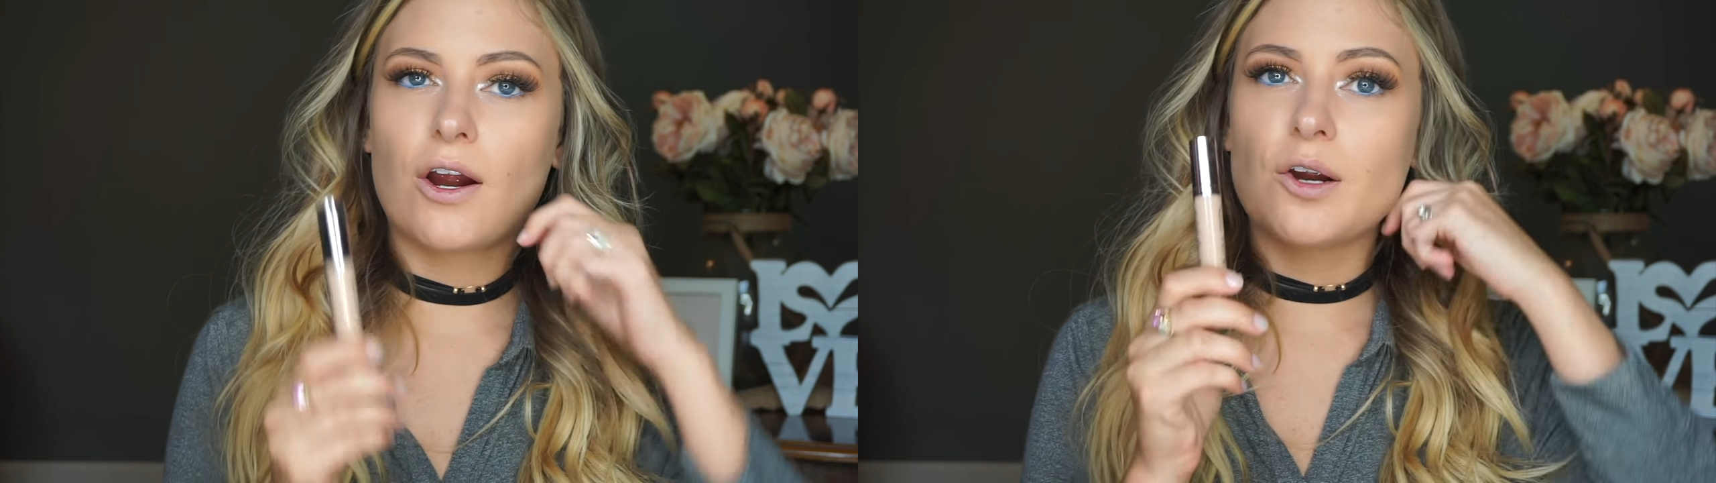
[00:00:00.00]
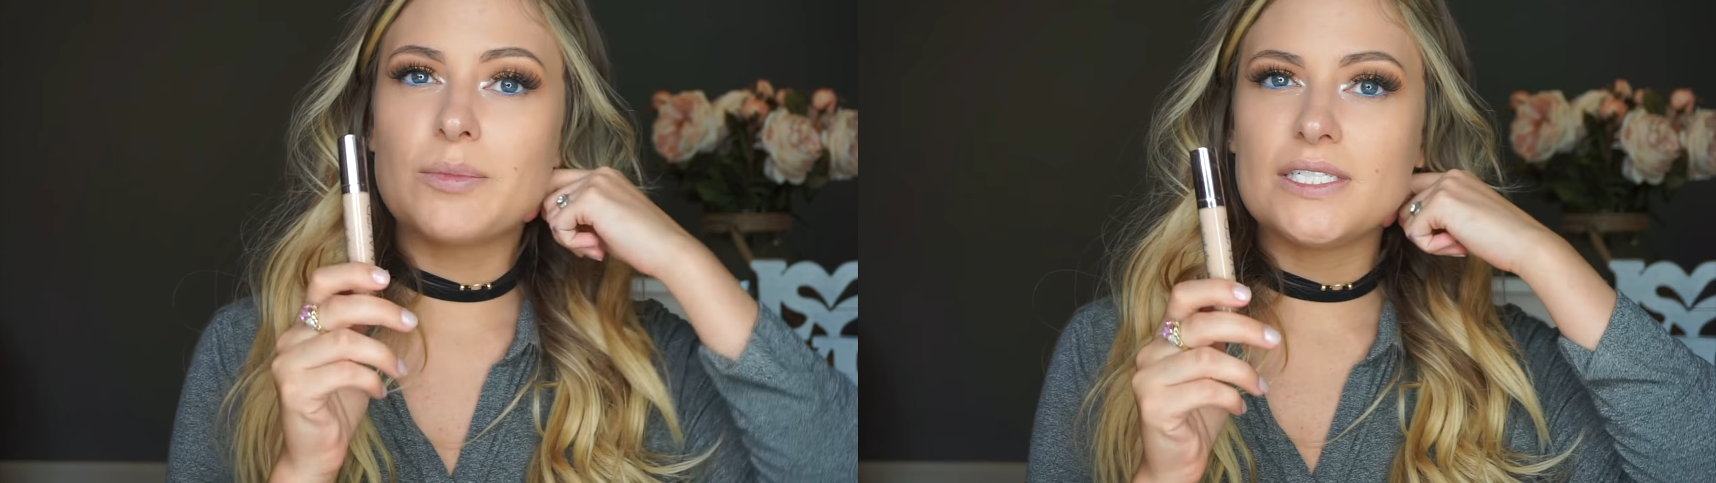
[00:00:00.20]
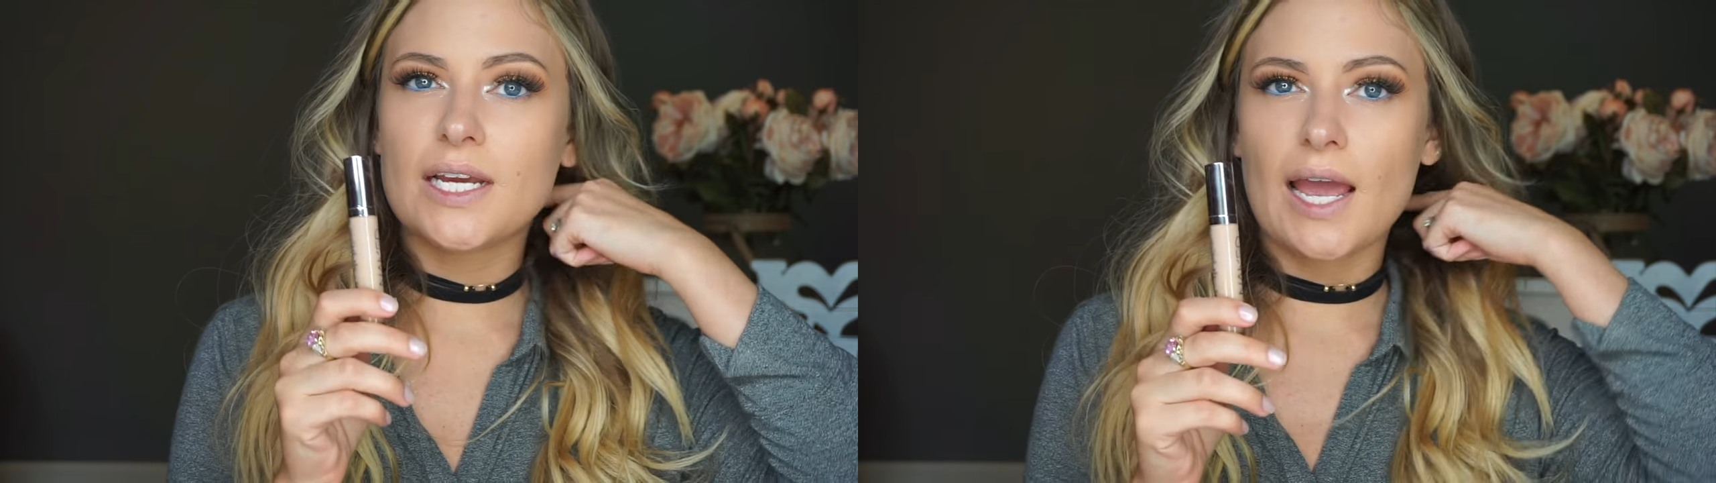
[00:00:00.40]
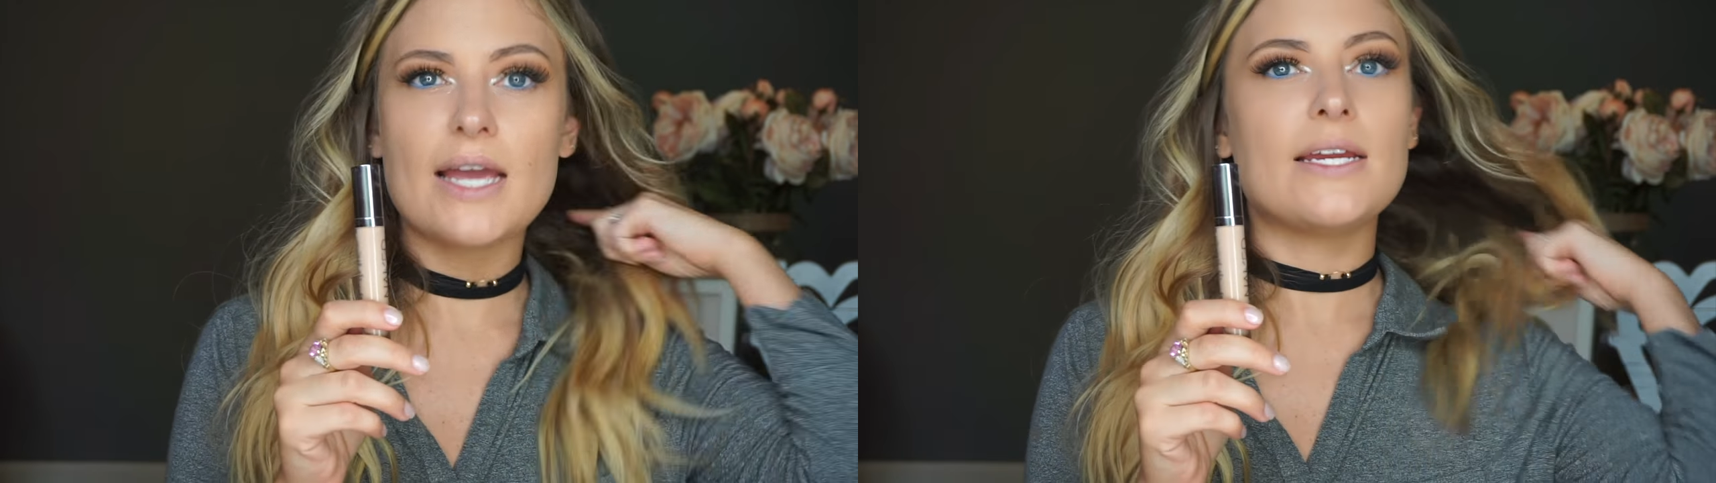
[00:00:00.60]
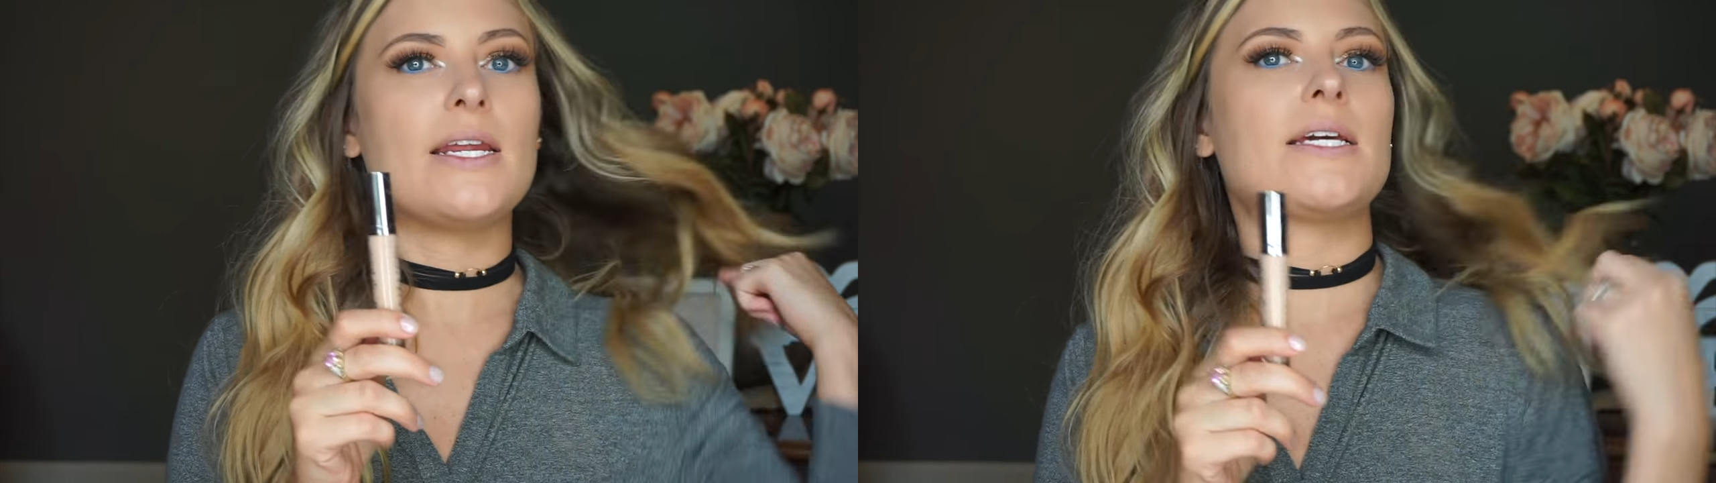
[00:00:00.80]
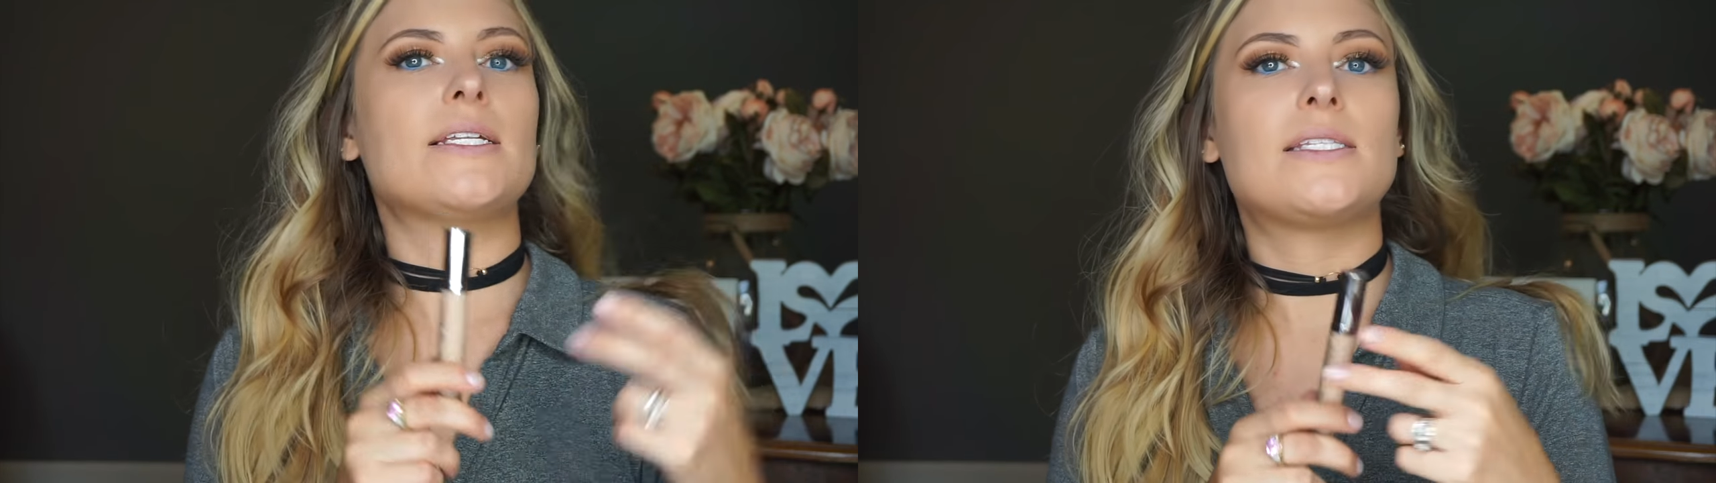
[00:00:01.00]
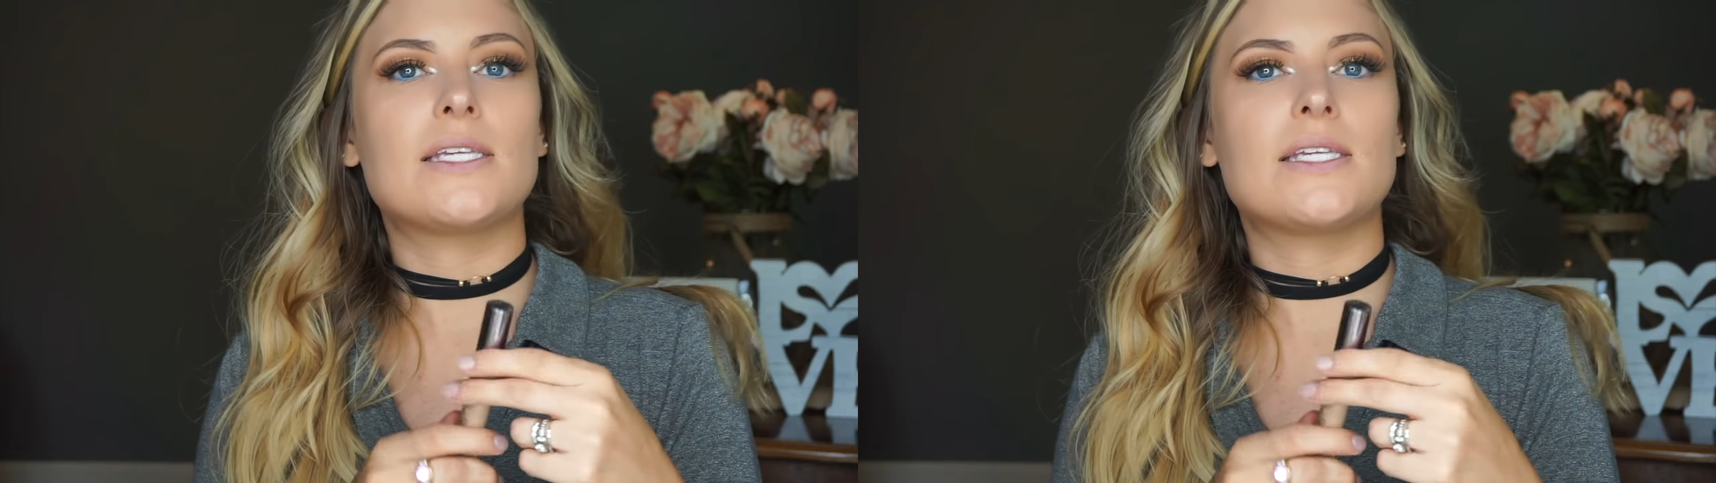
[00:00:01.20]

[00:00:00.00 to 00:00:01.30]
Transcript: Urban Decay Naked